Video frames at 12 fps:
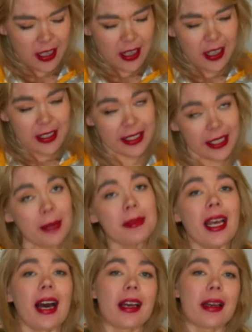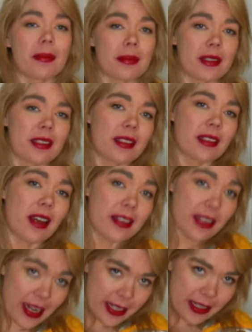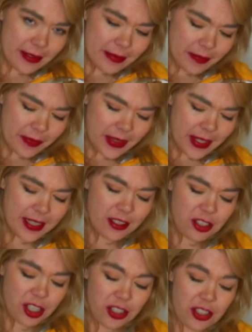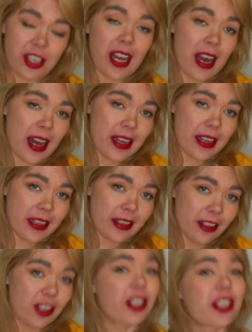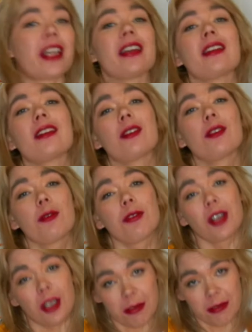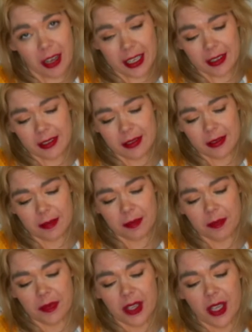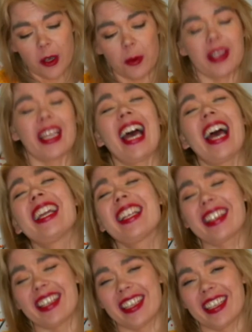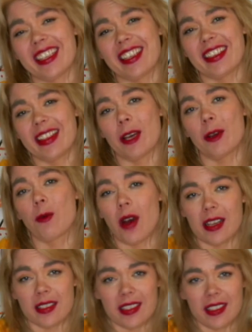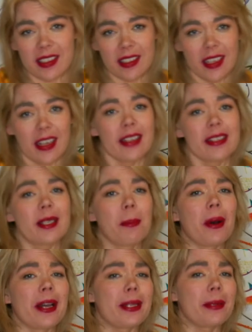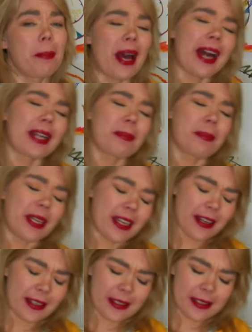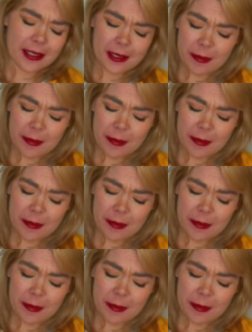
Sometimes a knight is just a guy looking for a fight with anything that wants to bite back because